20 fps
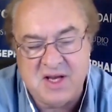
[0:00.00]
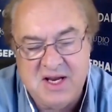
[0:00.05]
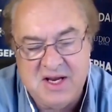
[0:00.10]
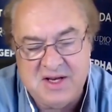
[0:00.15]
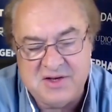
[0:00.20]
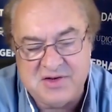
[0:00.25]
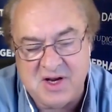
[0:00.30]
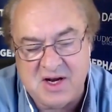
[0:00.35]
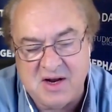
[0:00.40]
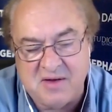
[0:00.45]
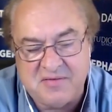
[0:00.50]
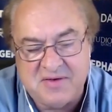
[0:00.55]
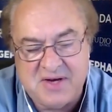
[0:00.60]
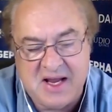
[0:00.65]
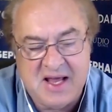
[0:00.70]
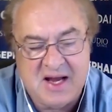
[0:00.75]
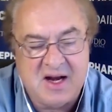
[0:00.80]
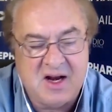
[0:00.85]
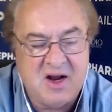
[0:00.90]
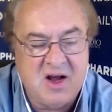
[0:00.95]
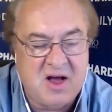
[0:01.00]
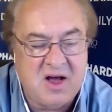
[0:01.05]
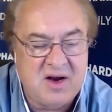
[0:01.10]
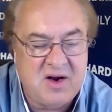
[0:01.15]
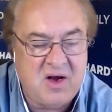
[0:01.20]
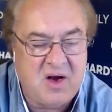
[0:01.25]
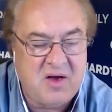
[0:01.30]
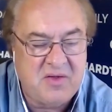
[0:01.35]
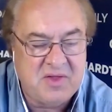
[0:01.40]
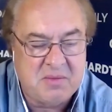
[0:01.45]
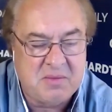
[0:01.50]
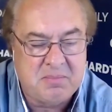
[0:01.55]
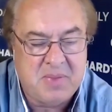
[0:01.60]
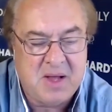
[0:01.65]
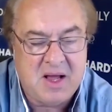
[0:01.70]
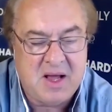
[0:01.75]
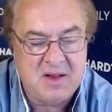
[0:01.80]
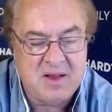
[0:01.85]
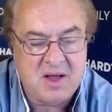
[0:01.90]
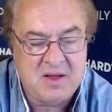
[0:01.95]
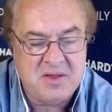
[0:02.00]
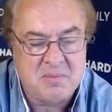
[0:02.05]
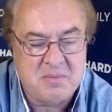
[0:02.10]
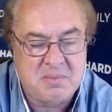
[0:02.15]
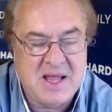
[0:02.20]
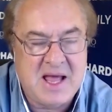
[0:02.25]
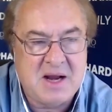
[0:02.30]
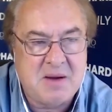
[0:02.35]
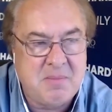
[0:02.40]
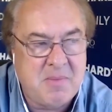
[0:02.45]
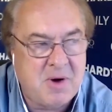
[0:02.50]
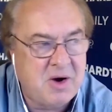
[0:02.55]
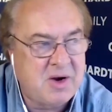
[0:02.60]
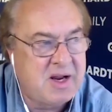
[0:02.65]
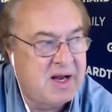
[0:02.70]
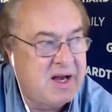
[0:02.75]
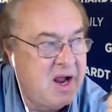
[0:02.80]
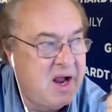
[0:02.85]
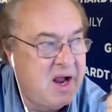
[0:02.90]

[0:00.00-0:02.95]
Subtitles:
easy enough to get a gun on the black market.